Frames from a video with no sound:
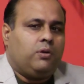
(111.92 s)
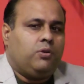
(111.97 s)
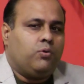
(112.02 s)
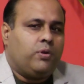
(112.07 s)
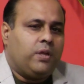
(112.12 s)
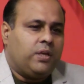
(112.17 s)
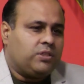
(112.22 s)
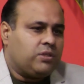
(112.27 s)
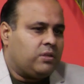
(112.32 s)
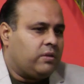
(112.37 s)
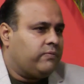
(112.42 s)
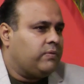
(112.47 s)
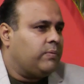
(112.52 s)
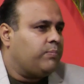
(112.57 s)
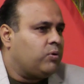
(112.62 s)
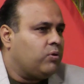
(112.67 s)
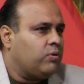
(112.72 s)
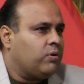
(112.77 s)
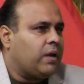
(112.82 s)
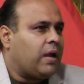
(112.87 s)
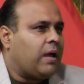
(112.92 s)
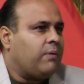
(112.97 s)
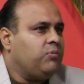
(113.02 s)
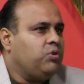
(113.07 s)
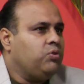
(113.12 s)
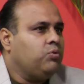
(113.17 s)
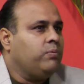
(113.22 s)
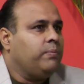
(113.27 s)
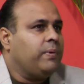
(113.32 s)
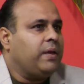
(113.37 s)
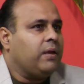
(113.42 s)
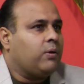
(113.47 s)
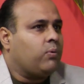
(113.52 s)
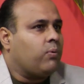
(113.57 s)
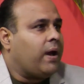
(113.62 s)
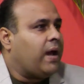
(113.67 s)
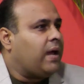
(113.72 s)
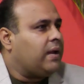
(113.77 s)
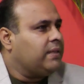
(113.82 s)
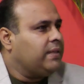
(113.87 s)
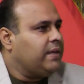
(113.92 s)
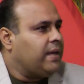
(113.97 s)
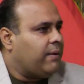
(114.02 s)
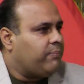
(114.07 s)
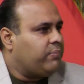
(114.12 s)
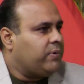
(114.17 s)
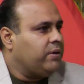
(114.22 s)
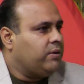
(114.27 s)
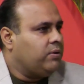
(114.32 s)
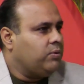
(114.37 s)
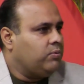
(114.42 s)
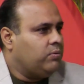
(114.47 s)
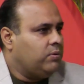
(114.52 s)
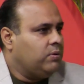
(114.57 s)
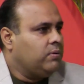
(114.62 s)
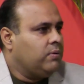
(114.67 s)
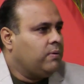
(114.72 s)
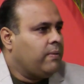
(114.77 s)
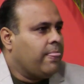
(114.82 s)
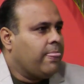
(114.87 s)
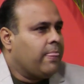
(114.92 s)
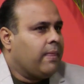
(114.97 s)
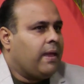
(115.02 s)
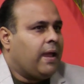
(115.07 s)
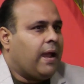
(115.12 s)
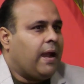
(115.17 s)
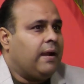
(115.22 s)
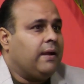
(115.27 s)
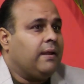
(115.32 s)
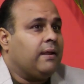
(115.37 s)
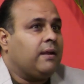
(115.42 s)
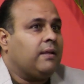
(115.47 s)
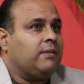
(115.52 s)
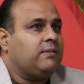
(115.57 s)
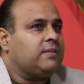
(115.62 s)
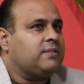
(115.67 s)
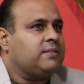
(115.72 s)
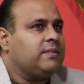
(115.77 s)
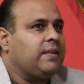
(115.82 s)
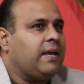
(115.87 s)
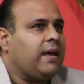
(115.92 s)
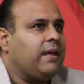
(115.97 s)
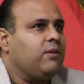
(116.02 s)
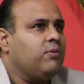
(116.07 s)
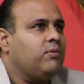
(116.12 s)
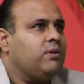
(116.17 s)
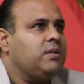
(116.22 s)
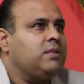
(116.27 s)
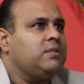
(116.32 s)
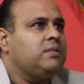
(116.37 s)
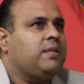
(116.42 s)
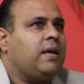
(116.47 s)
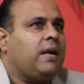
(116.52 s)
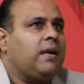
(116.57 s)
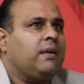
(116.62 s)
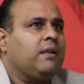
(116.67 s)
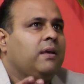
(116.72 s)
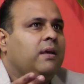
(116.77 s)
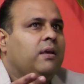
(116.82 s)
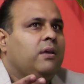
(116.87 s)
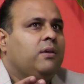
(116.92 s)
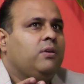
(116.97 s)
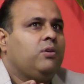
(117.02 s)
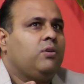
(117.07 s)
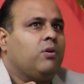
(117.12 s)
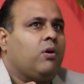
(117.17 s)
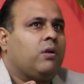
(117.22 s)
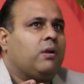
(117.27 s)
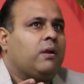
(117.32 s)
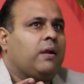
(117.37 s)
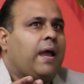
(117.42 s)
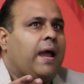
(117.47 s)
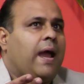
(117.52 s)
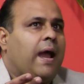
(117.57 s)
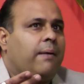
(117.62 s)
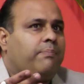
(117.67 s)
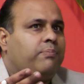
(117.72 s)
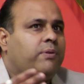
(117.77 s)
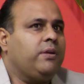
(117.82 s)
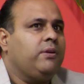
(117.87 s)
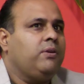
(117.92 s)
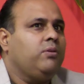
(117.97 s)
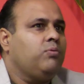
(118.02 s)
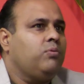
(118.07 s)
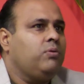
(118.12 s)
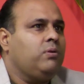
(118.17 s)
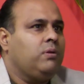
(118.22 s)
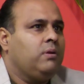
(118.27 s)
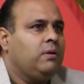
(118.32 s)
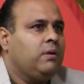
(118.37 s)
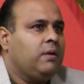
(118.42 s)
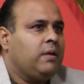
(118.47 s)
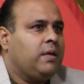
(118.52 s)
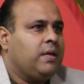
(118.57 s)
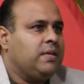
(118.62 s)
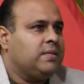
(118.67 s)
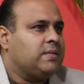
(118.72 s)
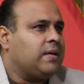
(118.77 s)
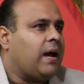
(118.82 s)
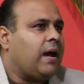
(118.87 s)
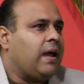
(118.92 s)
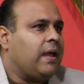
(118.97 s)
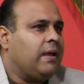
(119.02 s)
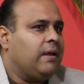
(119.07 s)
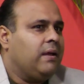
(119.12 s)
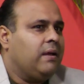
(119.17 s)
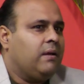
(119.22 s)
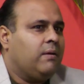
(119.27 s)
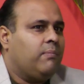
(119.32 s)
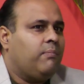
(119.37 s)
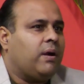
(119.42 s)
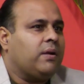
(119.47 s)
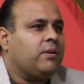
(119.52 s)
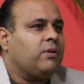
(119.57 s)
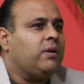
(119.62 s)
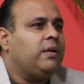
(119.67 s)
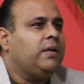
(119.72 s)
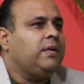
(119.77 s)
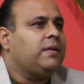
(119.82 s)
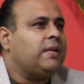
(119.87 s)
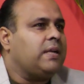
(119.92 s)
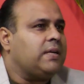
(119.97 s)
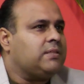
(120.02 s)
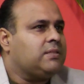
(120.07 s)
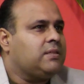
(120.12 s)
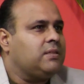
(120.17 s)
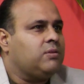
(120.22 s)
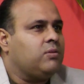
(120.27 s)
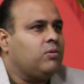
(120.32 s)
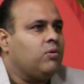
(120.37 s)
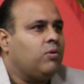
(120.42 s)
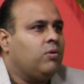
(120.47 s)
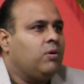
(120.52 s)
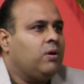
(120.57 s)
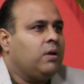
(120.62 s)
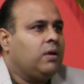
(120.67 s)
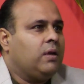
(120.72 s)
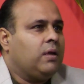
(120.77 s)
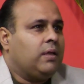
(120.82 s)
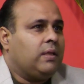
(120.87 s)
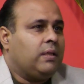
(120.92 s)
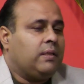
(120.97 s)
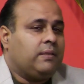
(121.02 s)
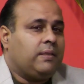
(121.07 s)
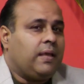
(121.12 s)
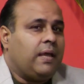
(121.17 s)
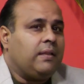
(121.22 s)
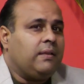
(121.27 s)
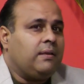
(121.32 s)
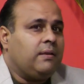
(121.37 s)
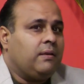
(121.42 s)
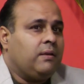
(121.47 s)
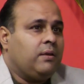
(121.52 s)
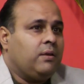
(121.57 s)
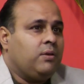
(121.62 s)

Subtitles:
duration of the program you may acquire the aptitude. And another scenario is that your aptitude is high but your interest is low. Then